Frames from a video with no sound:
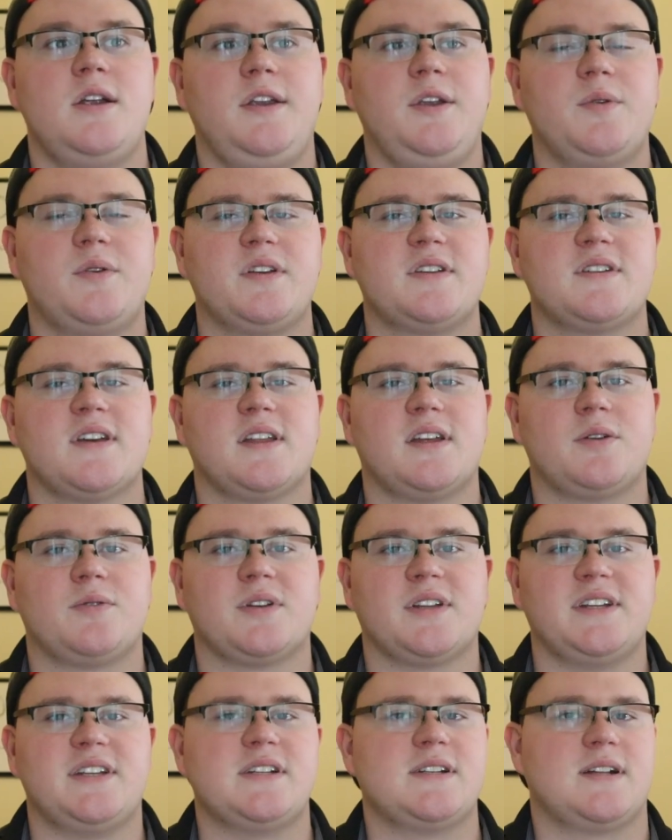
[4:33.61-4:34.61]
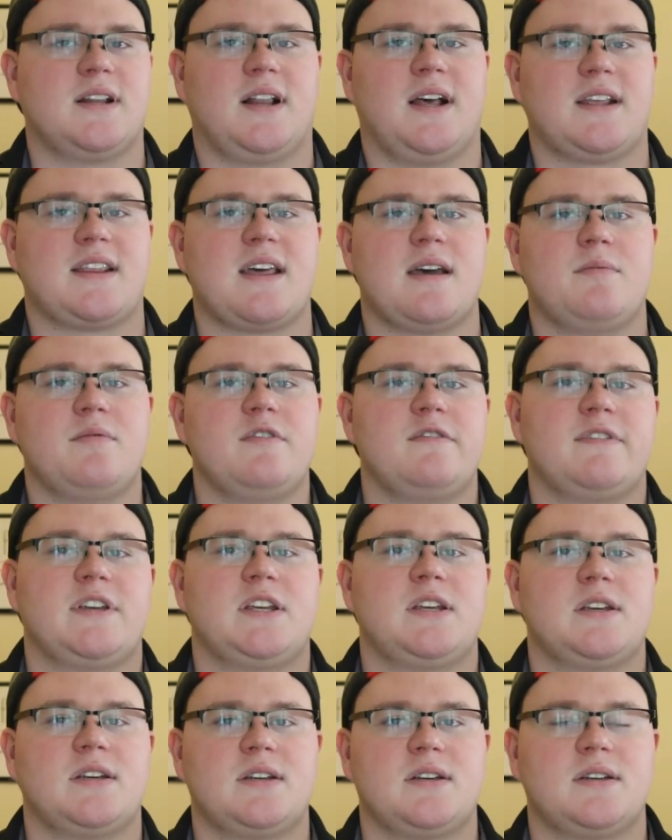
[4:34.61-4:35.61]
You can tell I really didn't like that
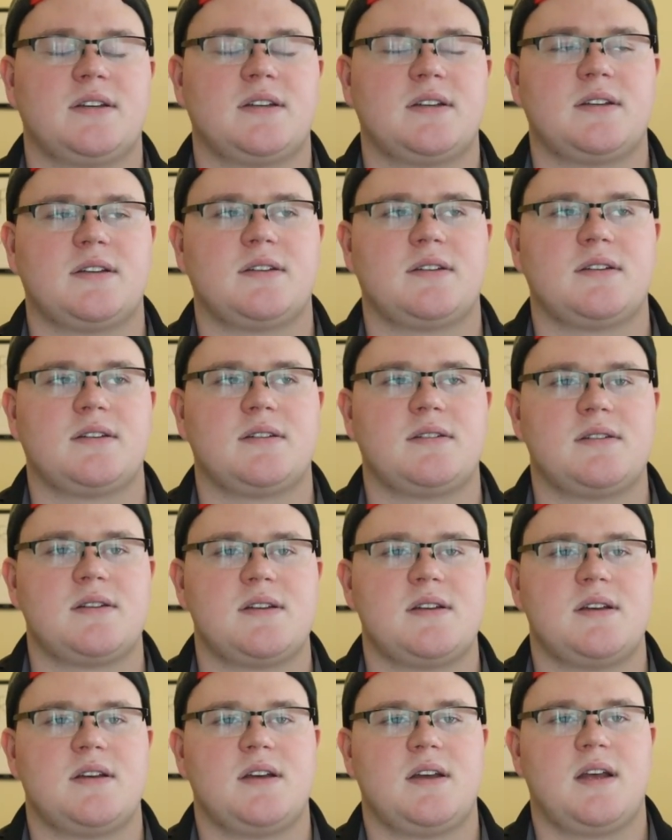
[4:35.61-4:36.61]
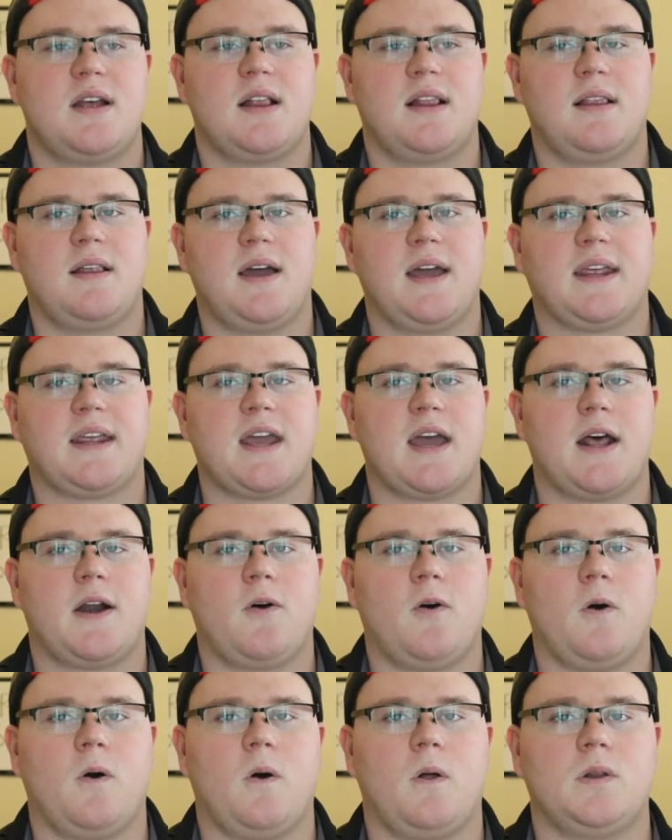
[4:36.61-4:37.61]
movie. Like, at
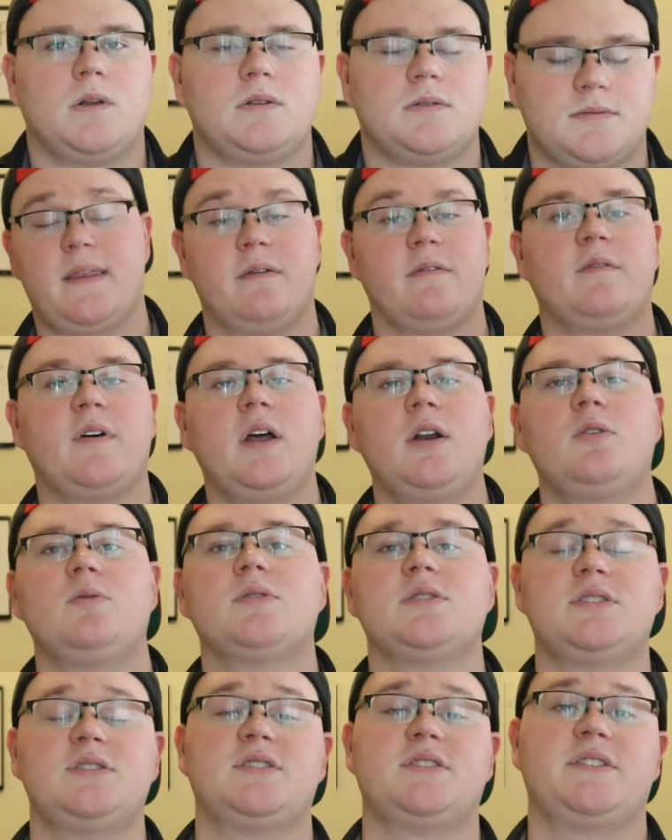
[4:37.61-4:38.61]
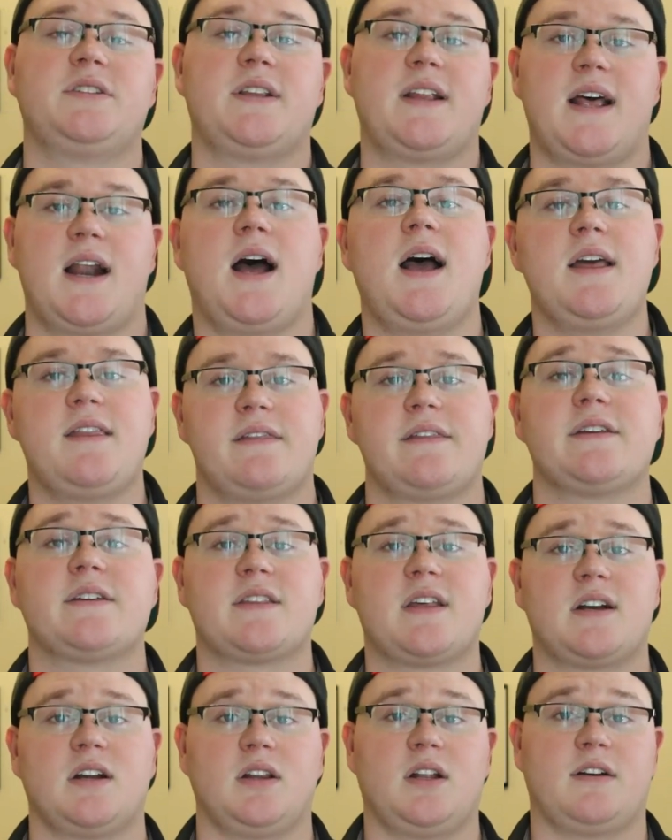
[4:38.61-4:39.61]
all. And the final reason that I
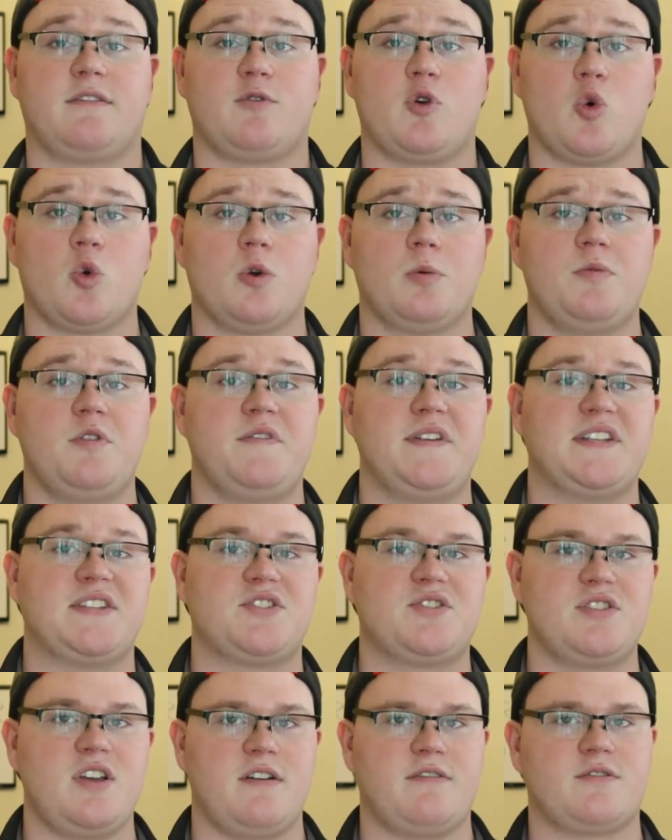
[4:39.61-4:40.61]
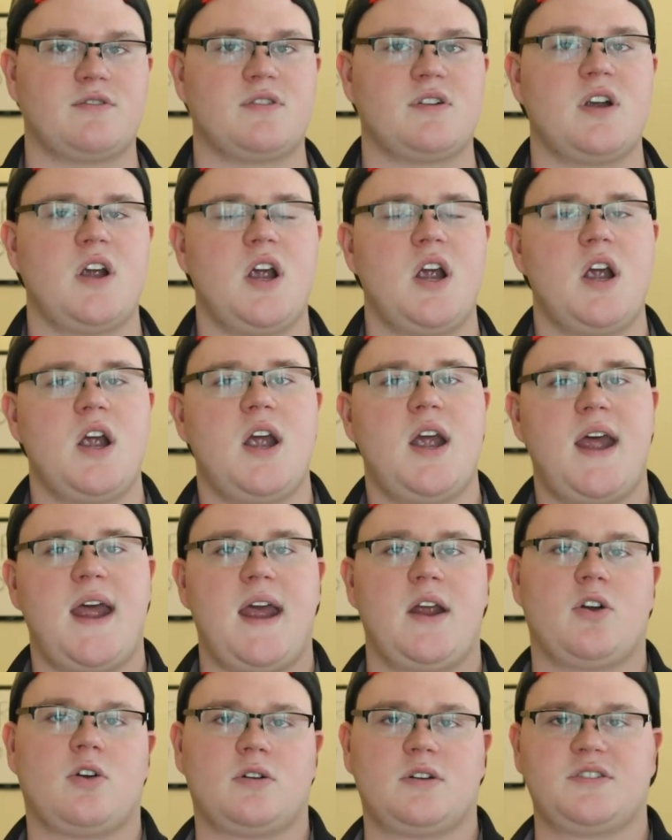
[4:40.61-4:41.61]
think that a lot of horror movies suffer
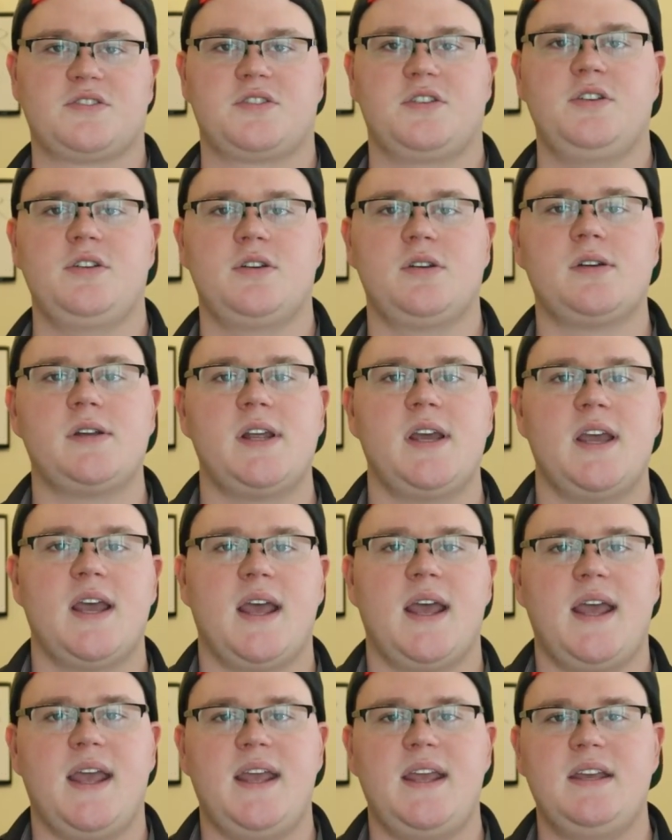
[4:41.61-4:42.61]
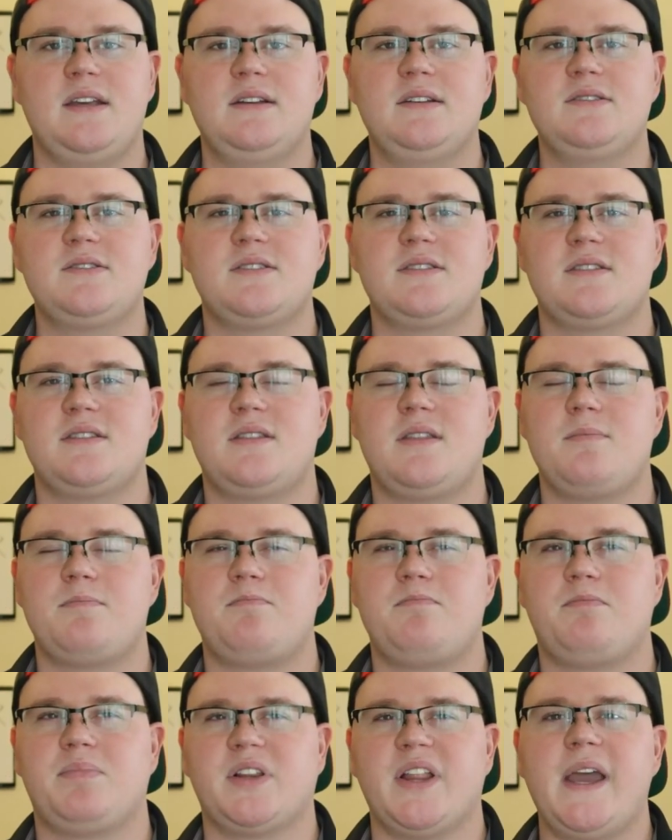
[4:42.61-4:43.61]
and aren't as good is the
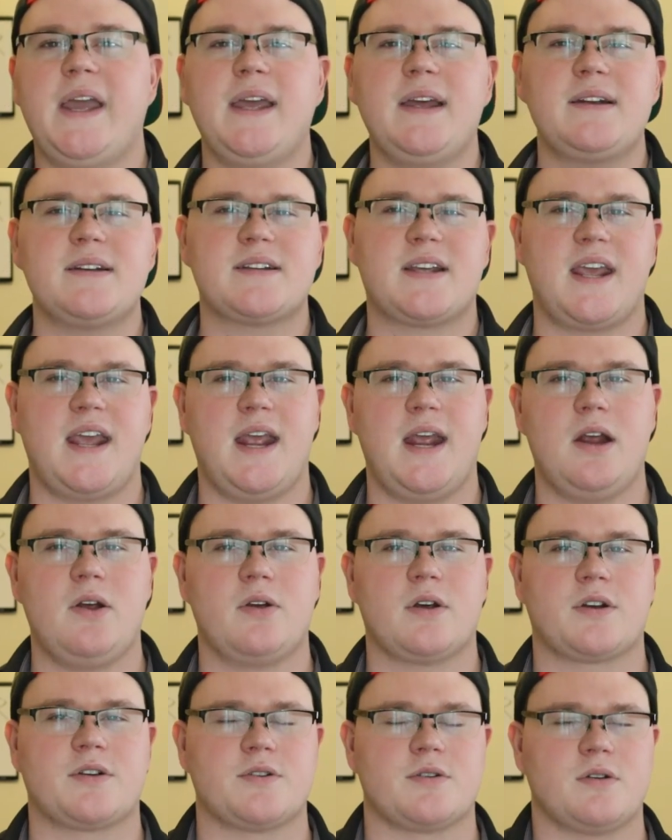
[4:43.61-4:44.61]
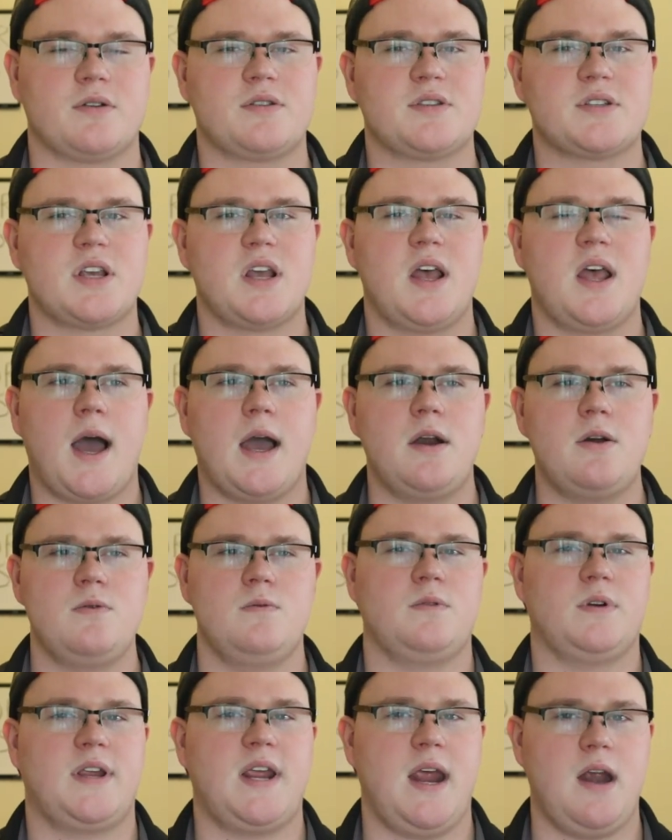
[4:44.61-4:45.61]
bland characters. I
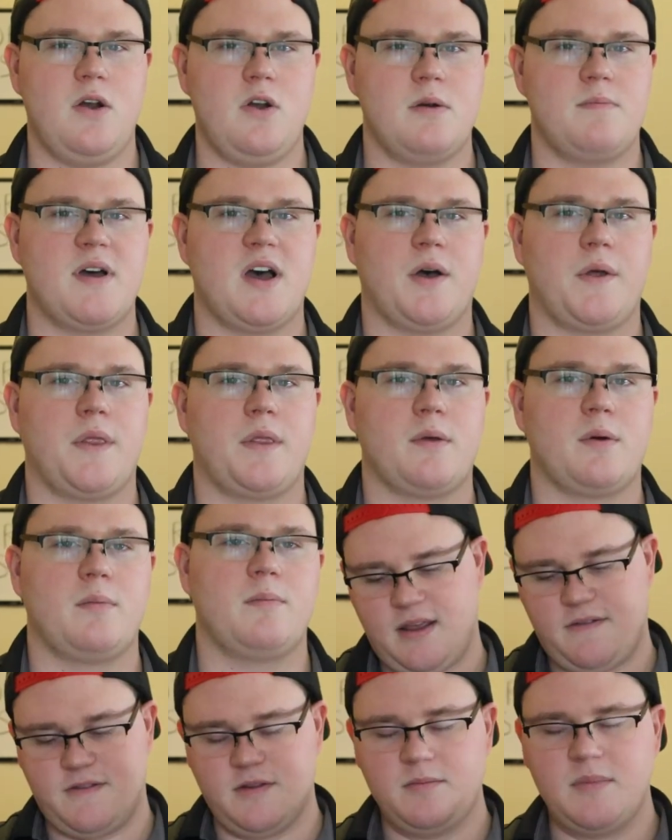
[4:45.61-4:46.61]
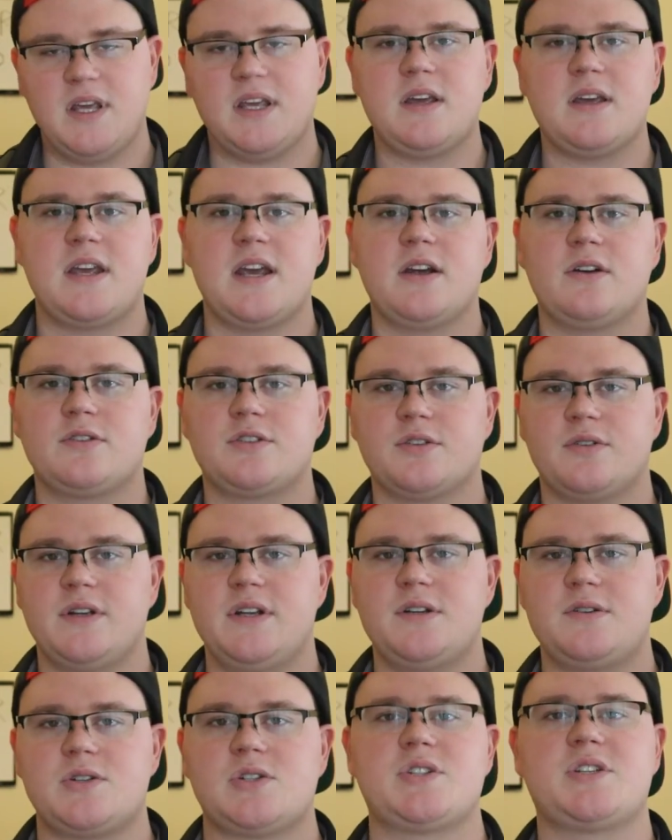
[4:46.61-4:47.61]
don't care about them. If you make a character
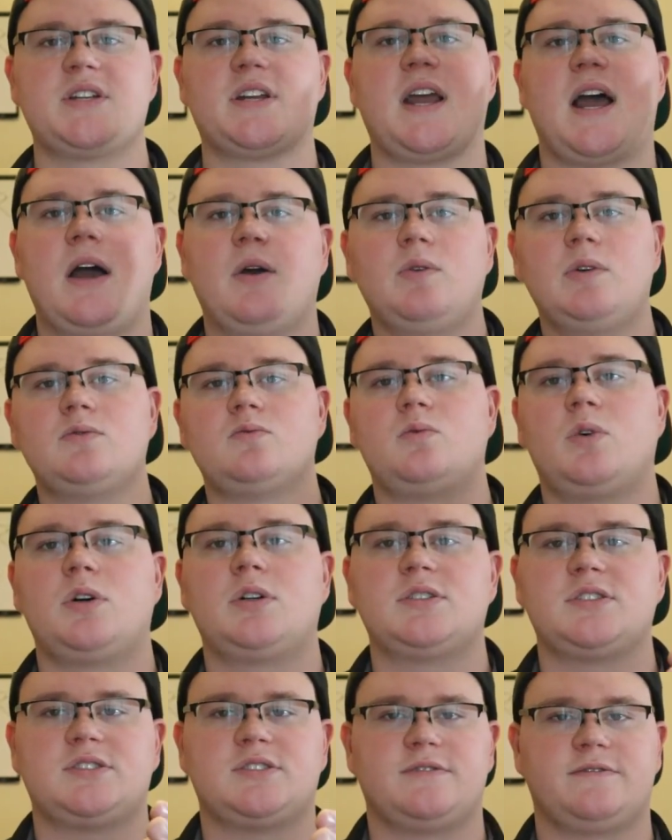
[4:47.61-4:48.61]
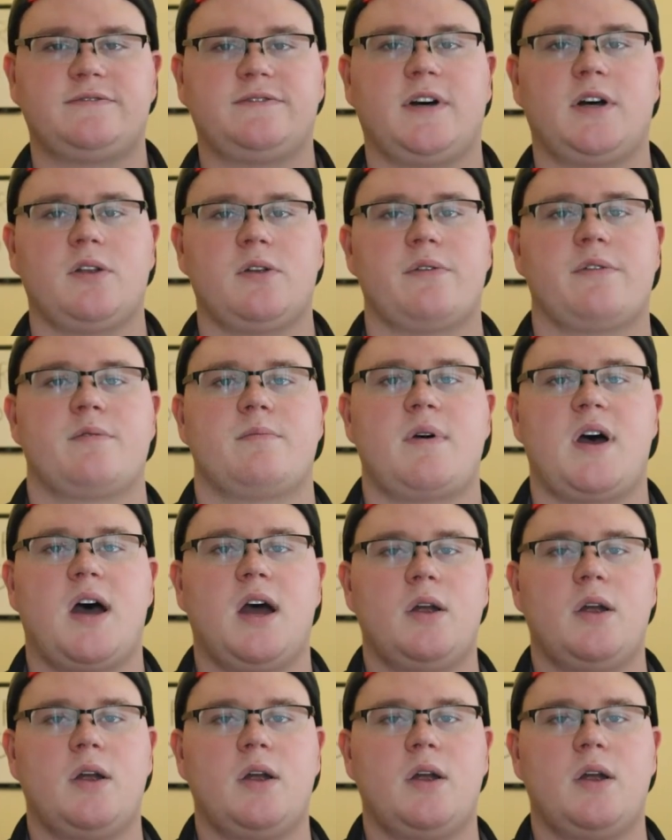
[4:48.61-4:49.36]
interesting, I will want to follow them.